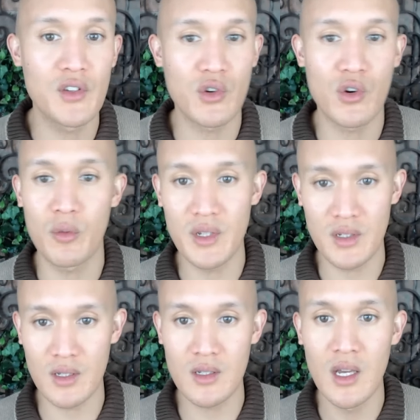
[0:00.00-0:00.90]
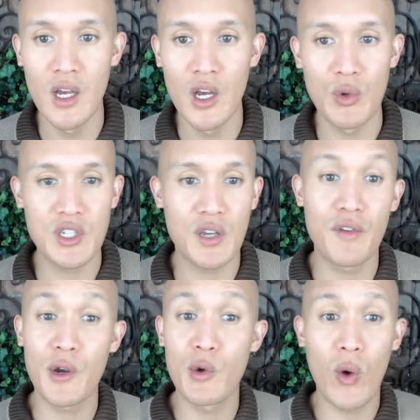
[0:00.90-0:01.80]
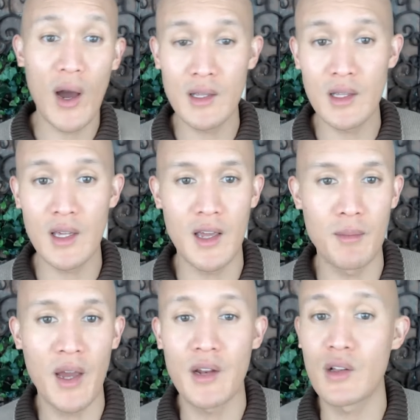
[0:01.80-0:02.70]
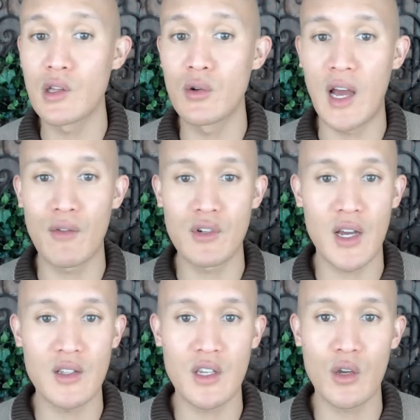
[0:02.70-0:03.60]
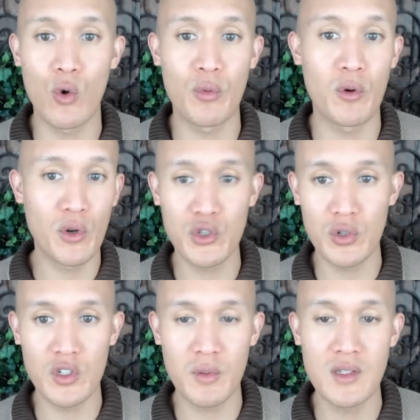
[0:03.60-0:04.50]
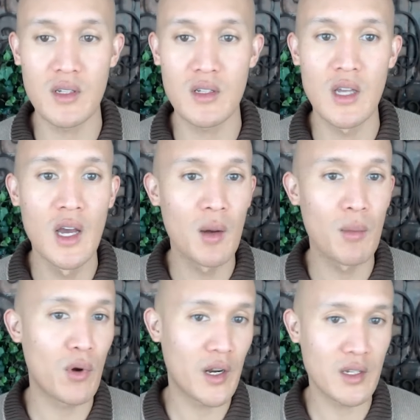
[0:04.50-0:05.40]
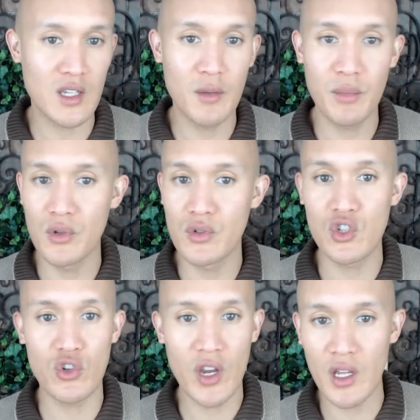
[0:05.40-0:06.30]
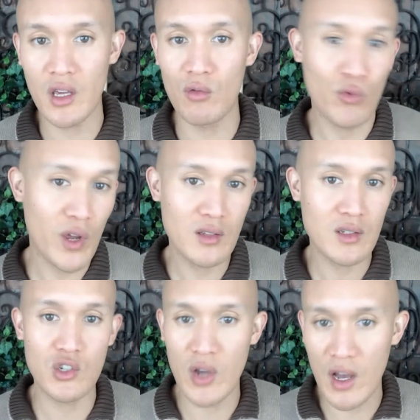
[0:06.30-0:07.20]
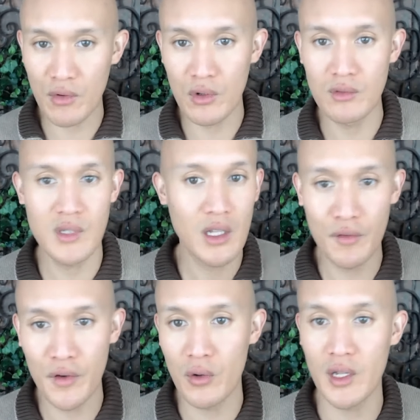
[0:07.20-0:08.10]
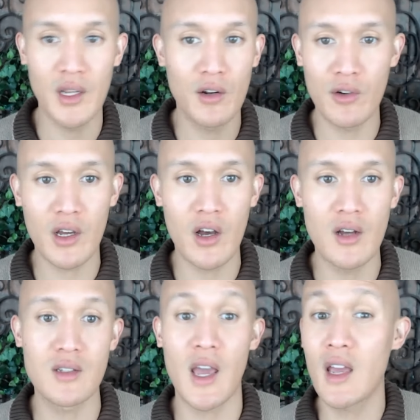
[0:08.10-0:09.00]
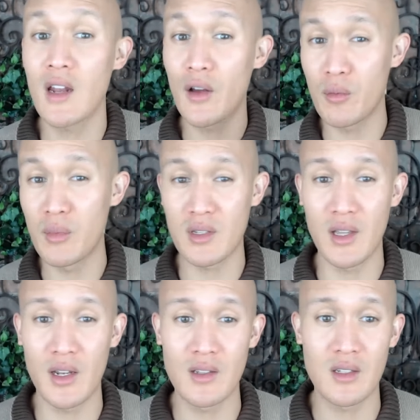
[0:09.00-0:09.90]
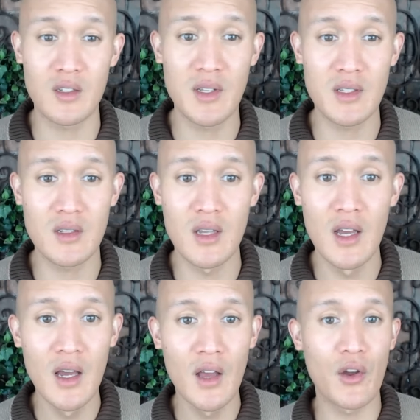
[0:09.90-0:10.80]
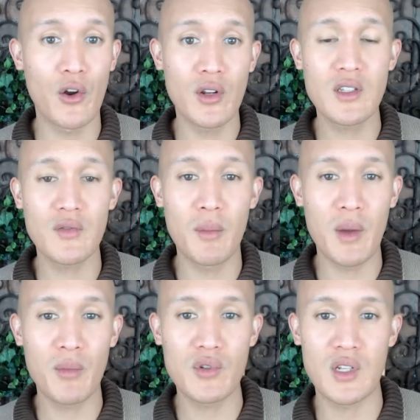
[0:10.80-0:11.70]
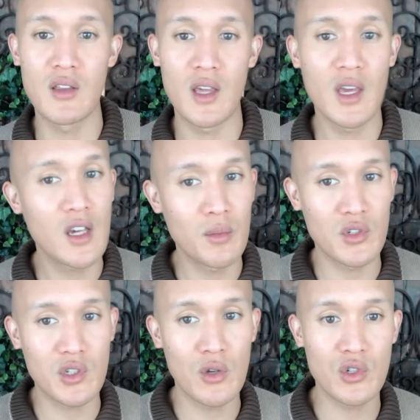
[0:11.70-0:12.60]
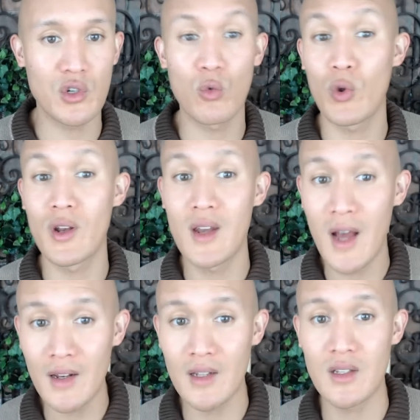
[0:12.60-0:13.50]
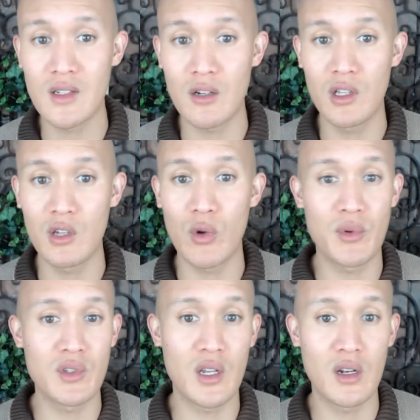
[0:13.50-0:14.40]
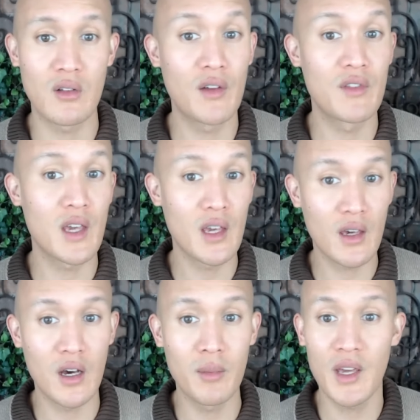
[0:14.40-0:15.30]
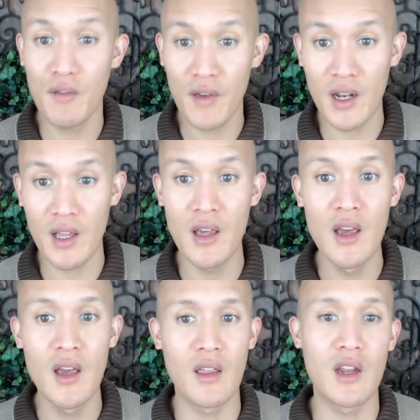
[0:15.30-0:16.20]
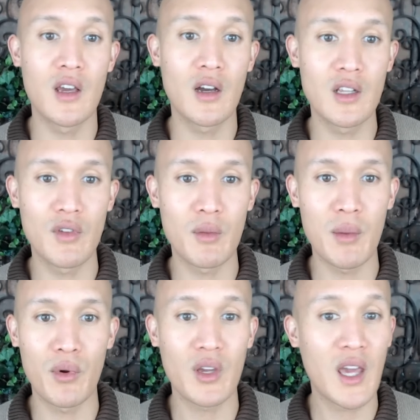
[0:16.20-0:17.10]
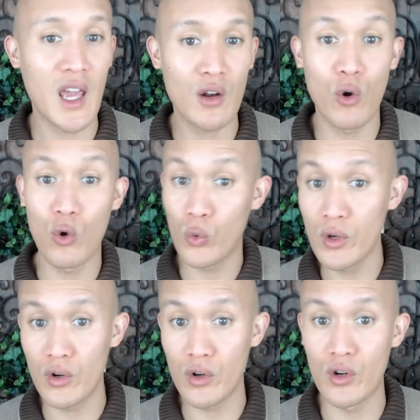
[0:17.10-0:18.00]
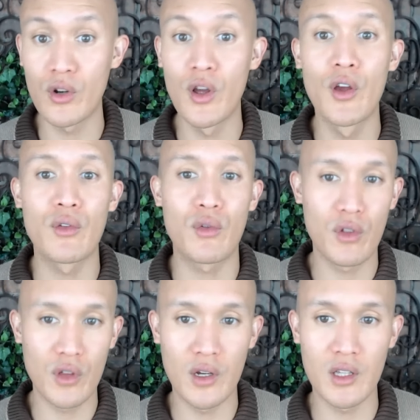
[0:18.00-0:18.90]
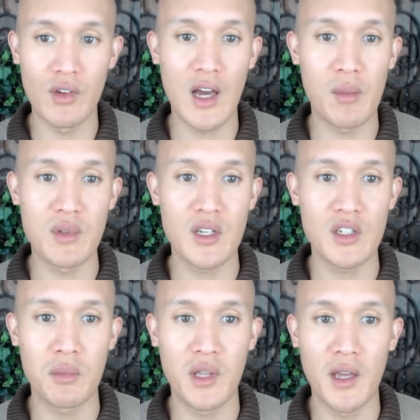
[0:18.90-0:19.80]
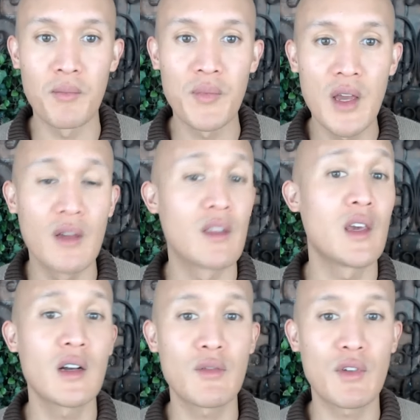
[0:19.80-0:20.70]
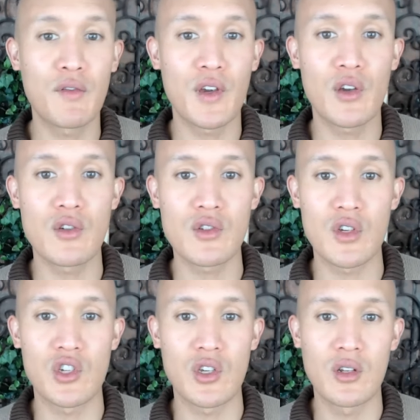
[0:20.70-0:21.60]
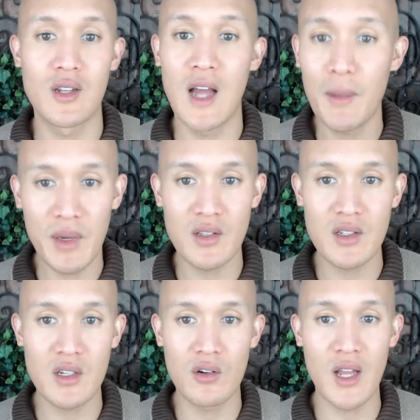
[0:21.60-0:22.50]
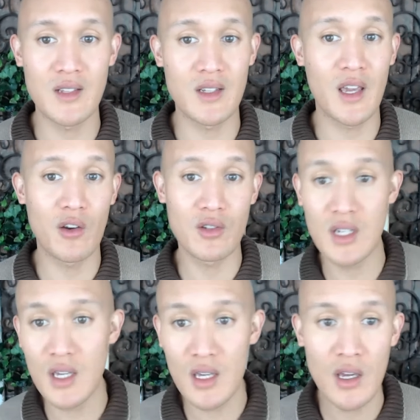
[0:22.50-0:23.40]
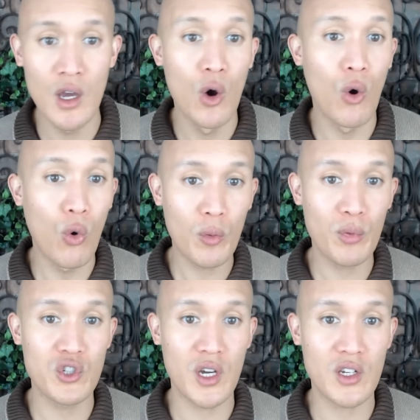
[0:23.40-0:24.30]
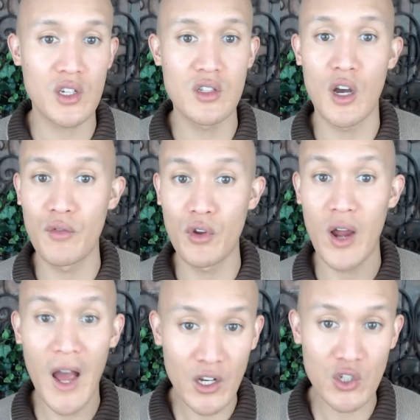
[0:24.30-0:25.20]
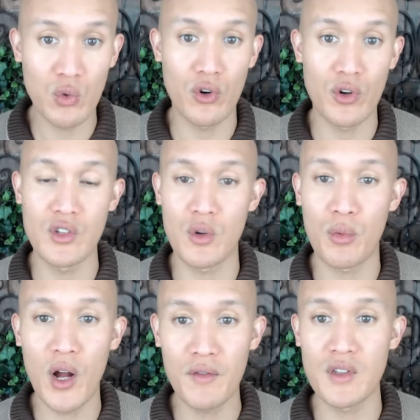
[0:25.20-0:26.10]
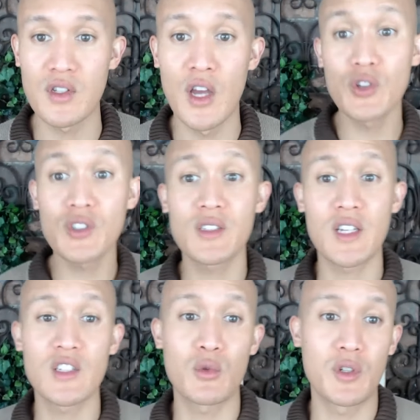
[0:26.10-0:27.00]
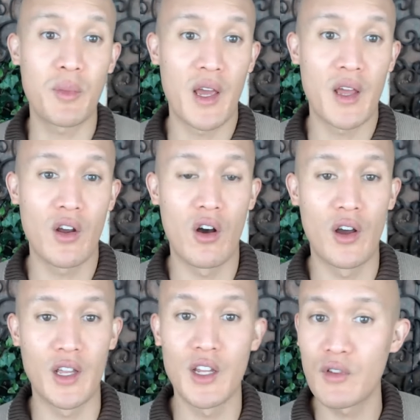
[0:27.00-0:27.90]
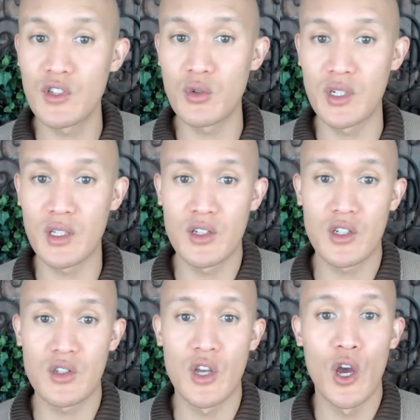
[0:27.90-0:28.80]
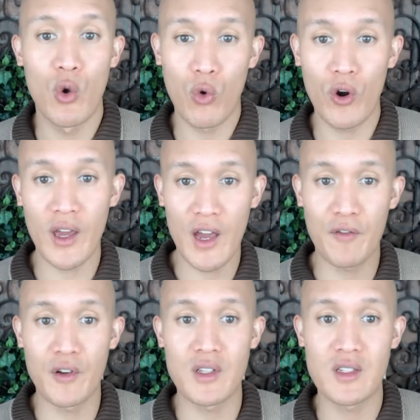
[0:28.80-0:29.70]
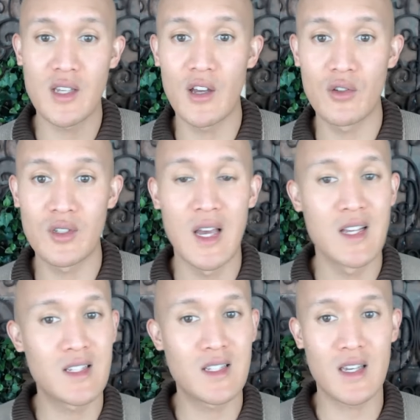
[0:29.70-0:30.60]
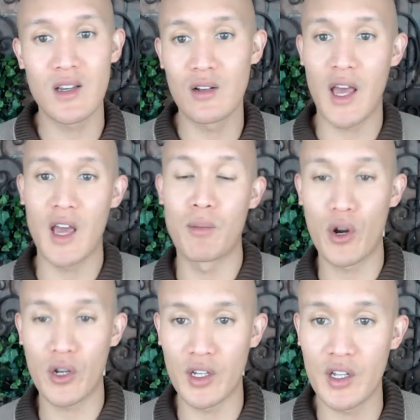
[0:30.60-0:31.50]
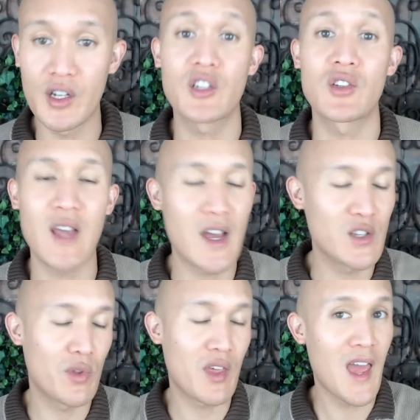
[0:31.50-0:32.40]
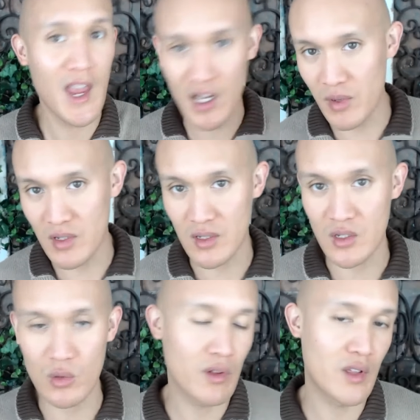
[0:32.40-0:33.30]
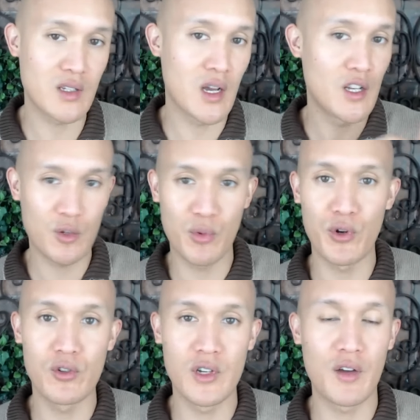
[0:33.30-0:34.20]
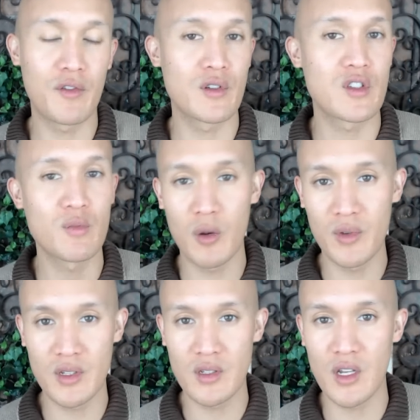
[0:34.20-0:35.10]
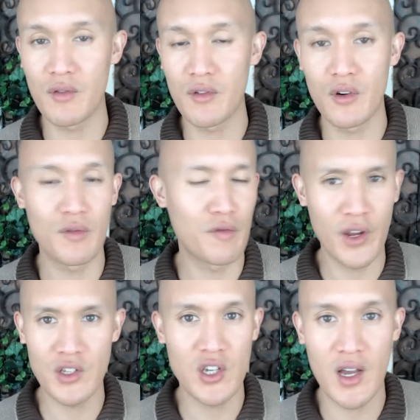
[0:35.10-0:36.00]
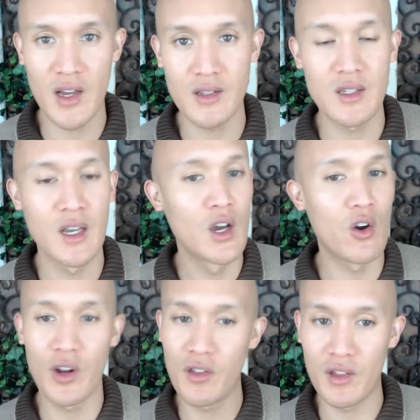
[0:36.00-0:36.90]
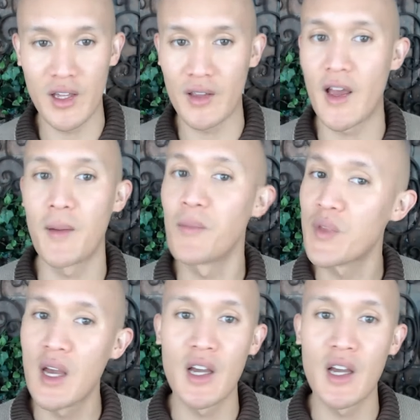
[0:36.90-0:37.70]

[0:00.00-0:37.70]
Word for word: of his or her business, which can vary widely and might include advertising or promotional expenses, product samples, training, rent, travel, telephone and internet costs, and other miscellaneous expenses. The earnings of the members in the income disclosure were not necessarily representative of the income, if any, that a Young Living member can or will earn through the Young Living compensation plan. The Young Living figures should not be considered as a guarantee or projections of your actual earnings or profits. Your success will depend on individual diligence, work effort, sales, skill, and market conditions, as with any business, whether that's an entrepreneurial effort, small business effort, franchise, or anything like that.